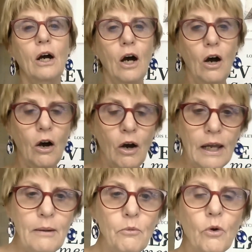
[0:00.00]
I
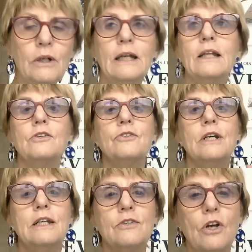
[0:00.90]
am walking down the
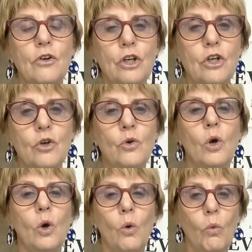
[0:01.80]
street is only you.
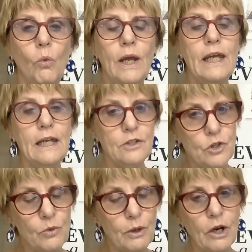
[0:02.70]
We is
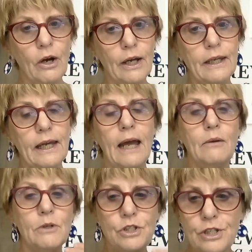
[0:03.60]
you and I.
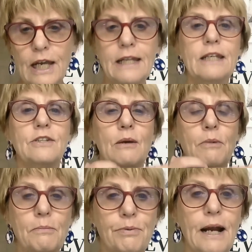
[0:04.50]
And we shared this and
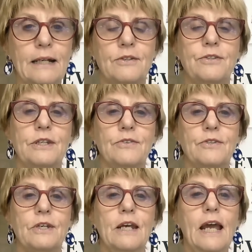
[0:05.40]
we practiced this.
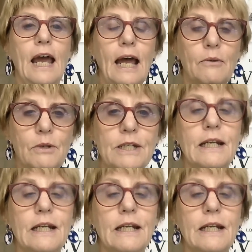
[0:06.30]
And we did it.